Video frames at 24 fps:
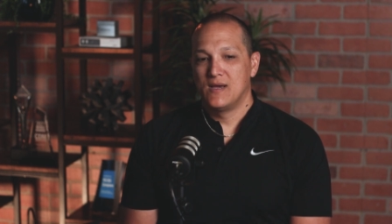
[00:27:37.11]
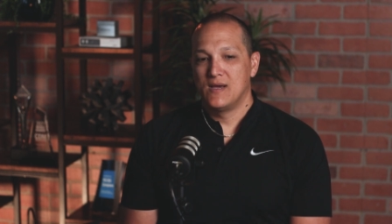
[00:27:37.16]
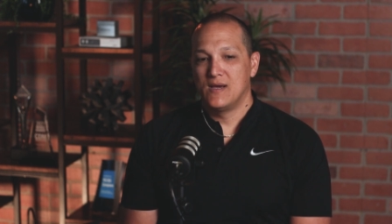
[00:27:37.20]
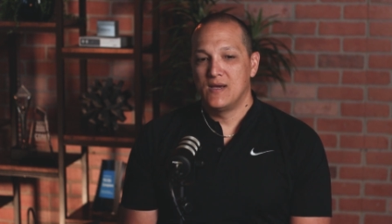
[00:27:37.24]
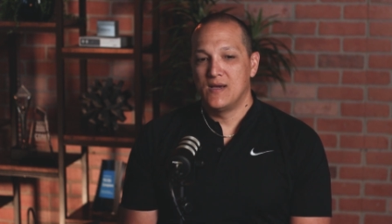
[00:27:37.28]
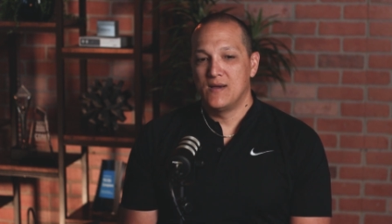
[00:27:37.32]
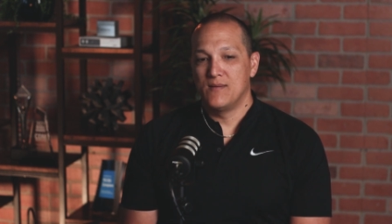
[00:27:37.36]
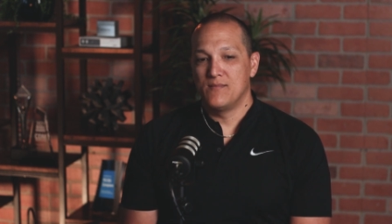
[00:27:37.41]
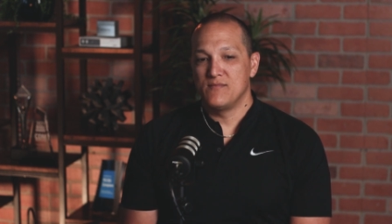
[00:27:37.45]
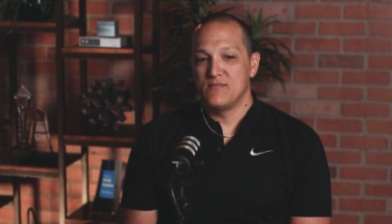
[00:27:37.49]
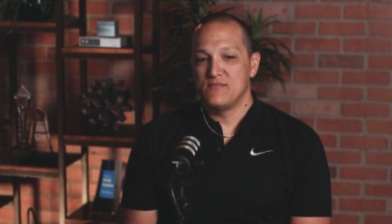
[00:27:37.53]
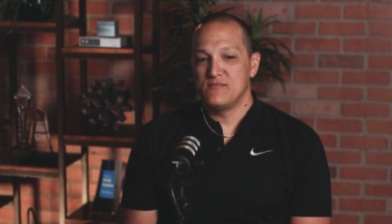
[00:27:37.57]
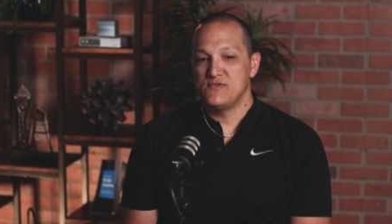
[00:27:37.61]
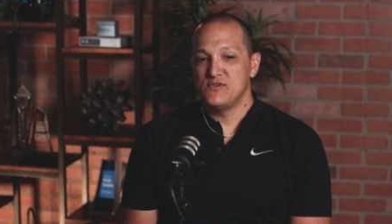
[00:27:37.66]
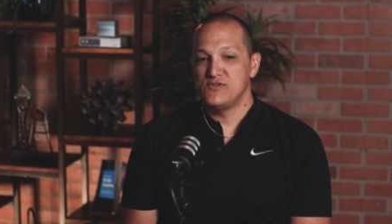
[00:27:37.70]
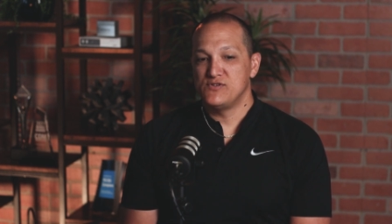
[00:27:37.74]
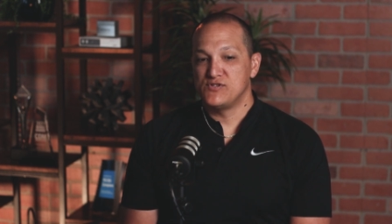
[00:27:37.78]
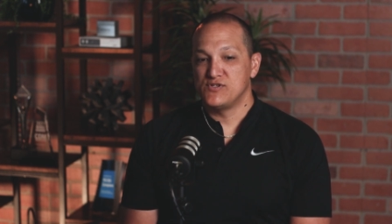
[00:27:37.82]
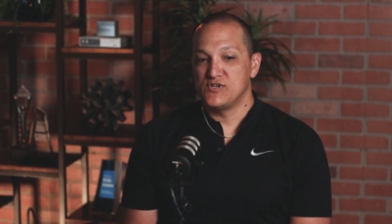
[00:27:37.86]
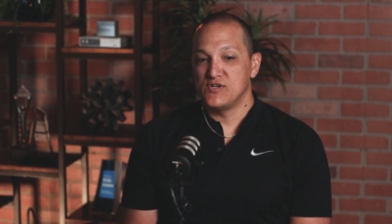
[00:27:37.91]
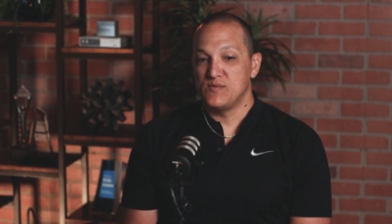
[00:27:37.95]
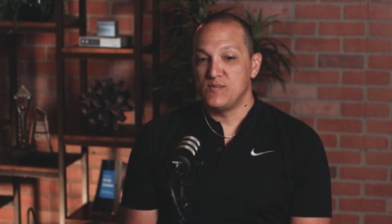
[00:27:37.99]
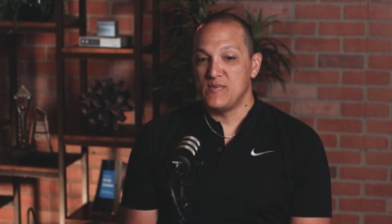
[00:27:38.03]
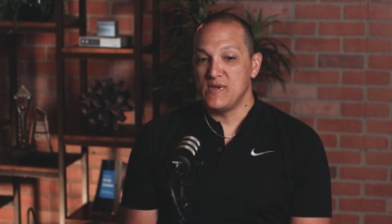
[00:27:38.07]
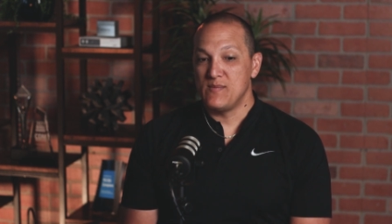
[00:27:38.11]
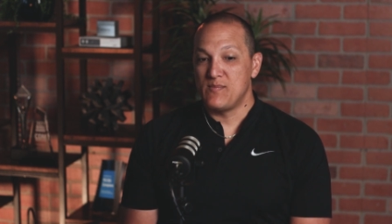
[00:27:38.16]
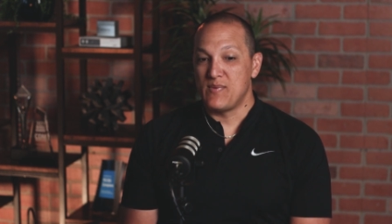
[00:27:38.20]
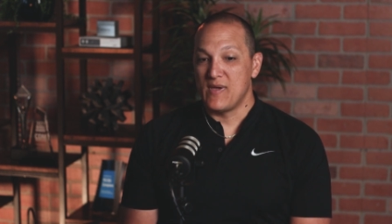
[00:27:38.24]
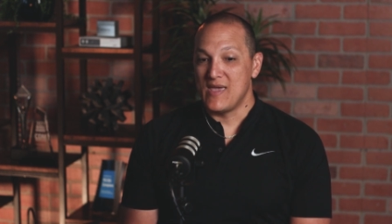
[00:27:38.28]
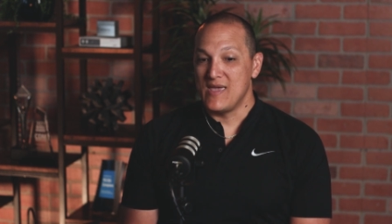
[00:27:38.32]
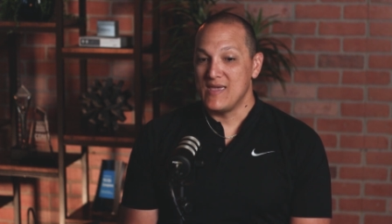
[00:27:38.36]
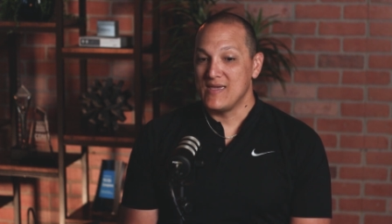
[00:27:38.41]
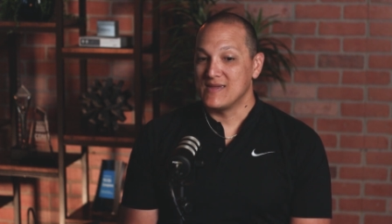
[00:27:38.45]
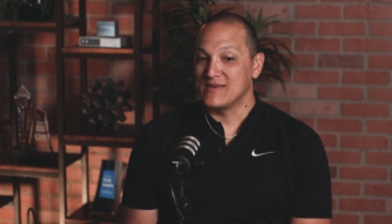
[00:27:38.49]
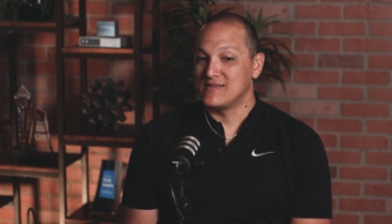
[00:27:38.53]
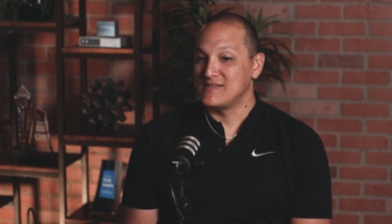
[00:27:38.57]
You should be
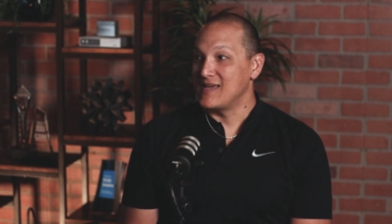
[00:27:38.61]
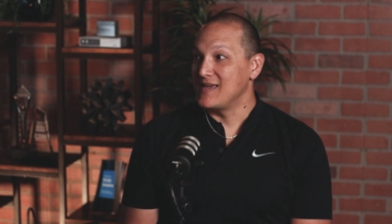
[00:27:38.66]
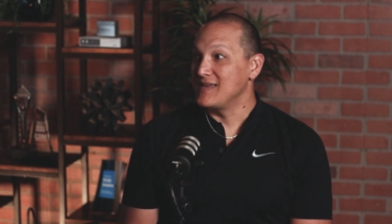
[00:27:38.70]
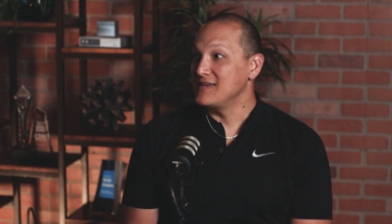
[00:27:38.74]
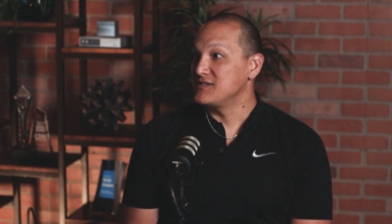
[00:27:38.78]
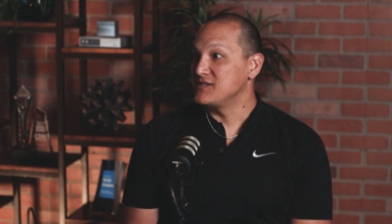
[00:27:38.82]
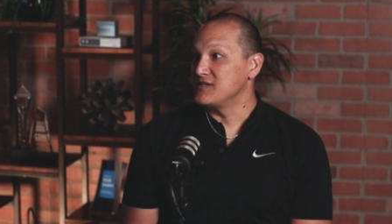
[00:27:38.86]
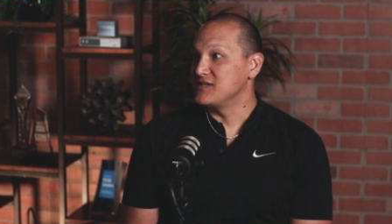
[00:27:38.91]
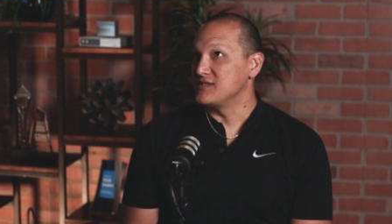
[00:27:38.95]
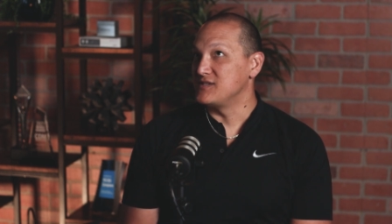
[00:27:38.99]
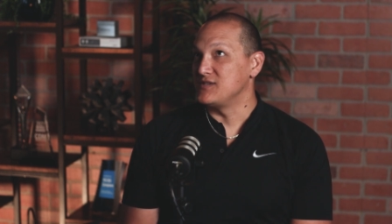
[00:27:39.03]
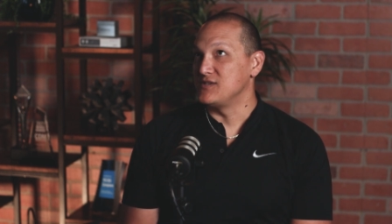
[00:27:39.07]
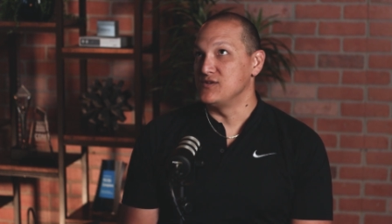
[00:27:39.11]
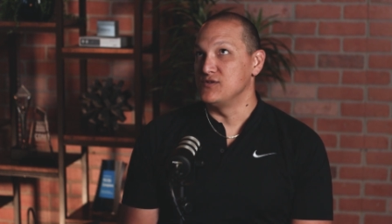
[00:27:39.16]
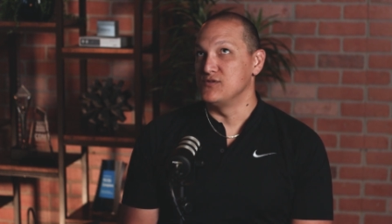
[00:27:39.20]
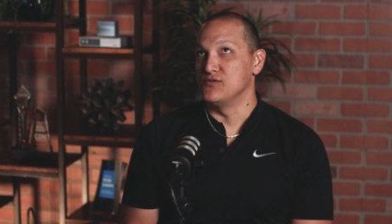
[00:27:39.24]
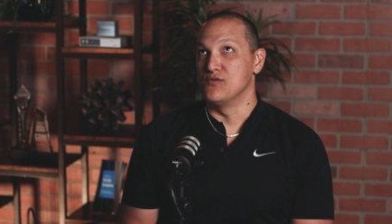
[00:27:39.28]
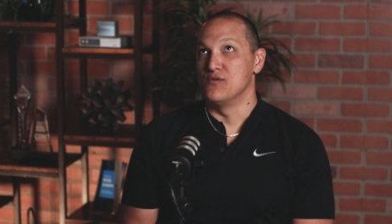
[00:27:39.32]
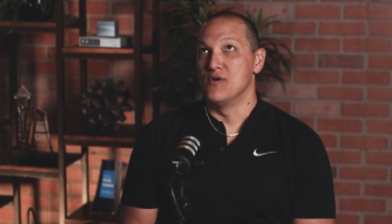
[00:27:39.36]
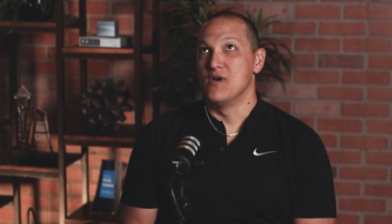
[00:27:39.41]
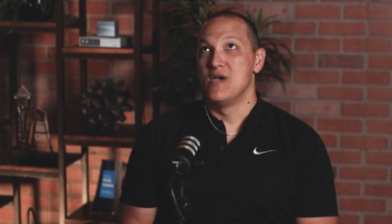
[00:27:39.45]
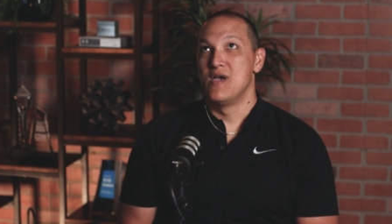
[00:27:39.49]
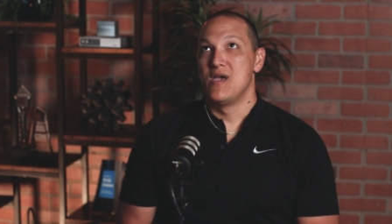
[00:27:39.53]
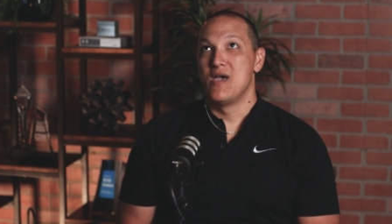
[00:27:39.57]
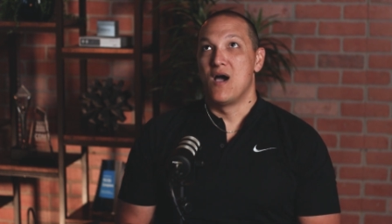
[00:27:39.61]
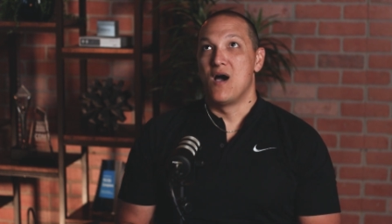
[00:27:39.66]
paying attention to